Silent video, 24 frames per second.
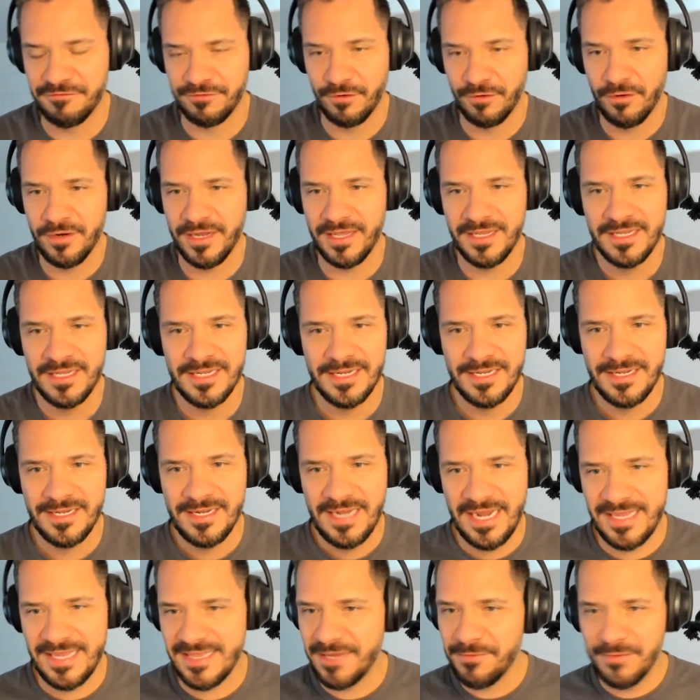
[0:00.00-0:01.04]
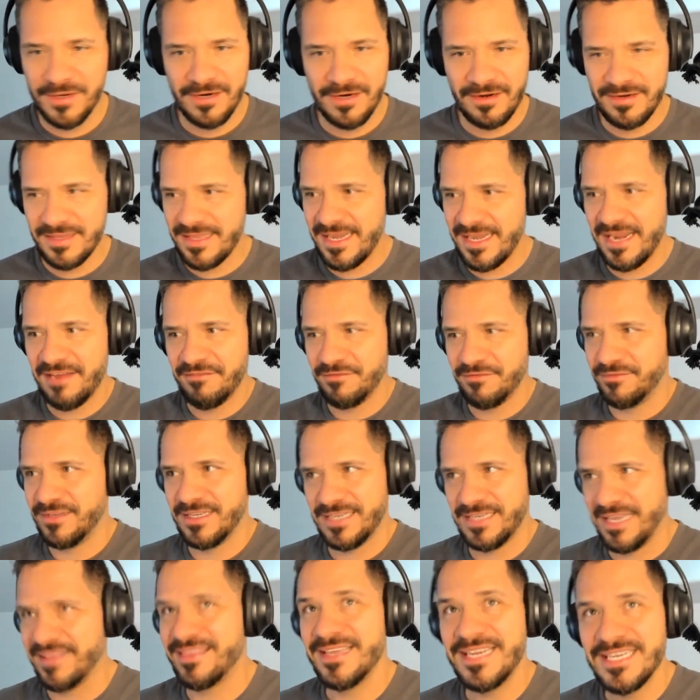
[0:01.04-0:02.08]
Florida, and they went on and they have,
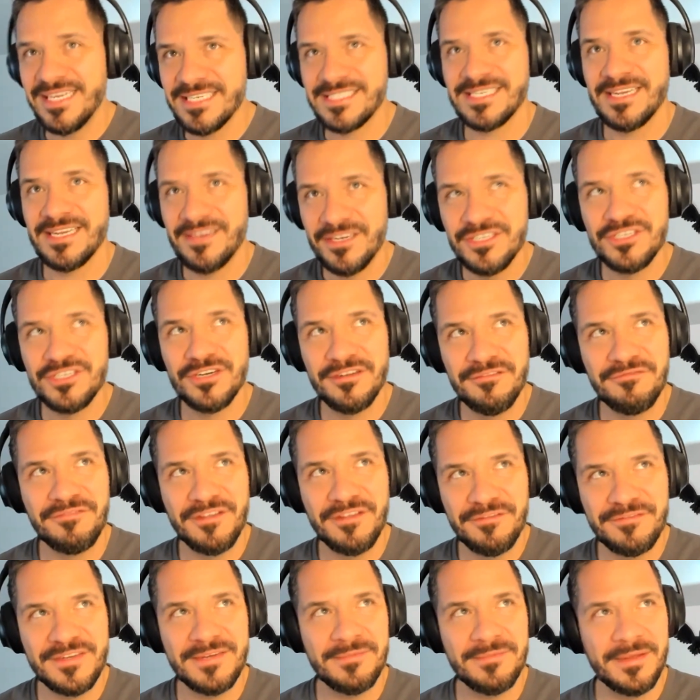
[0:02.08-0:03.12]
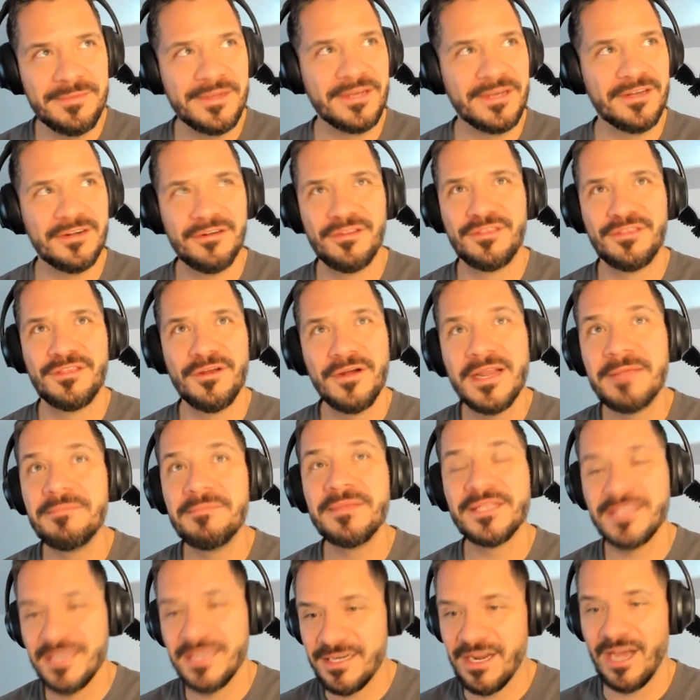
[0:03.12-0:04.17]
I think it's 150, maybe $130
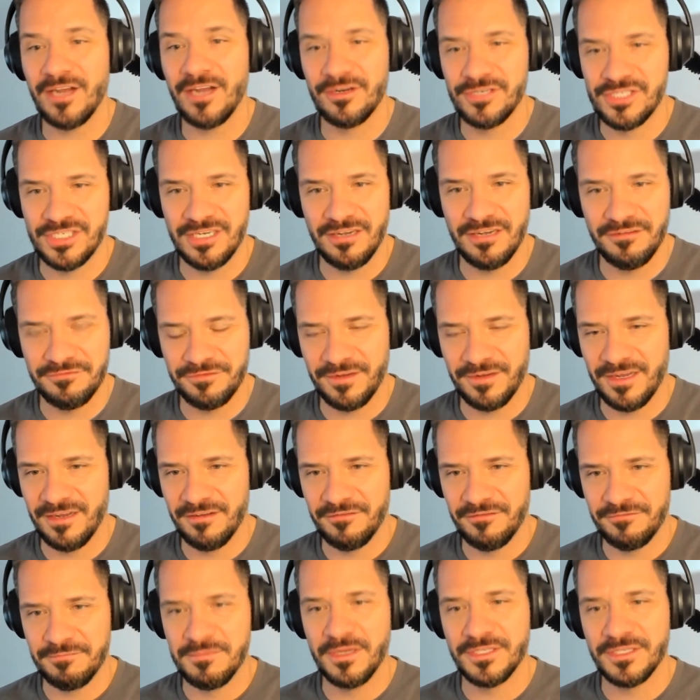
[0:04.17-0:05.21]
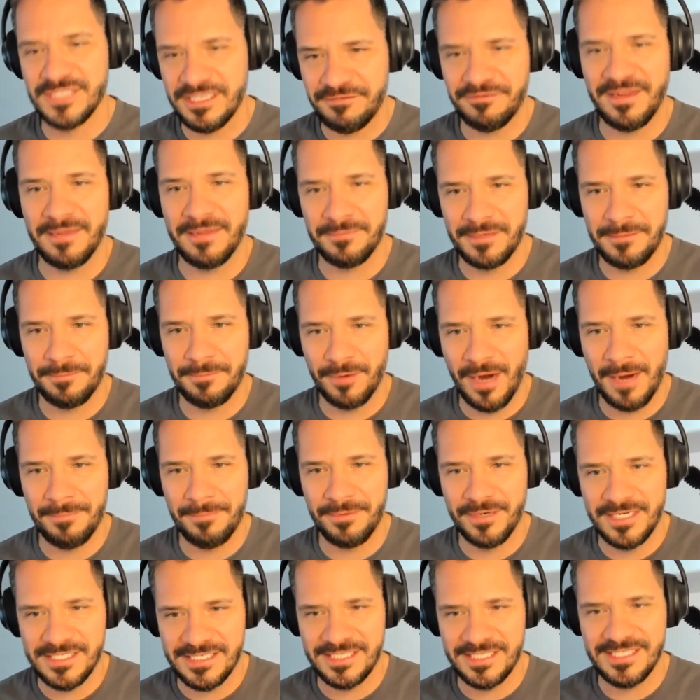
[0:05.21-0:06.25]
million of multifamily
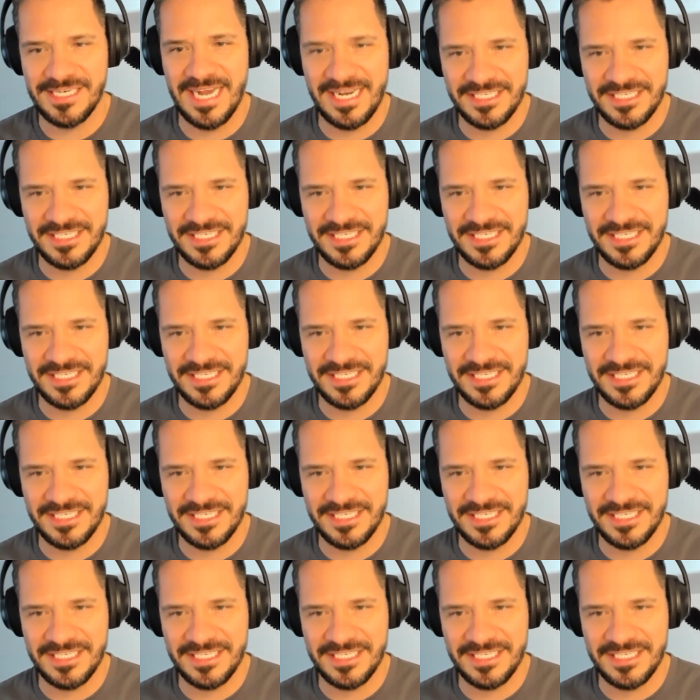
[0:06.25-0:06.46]
properties in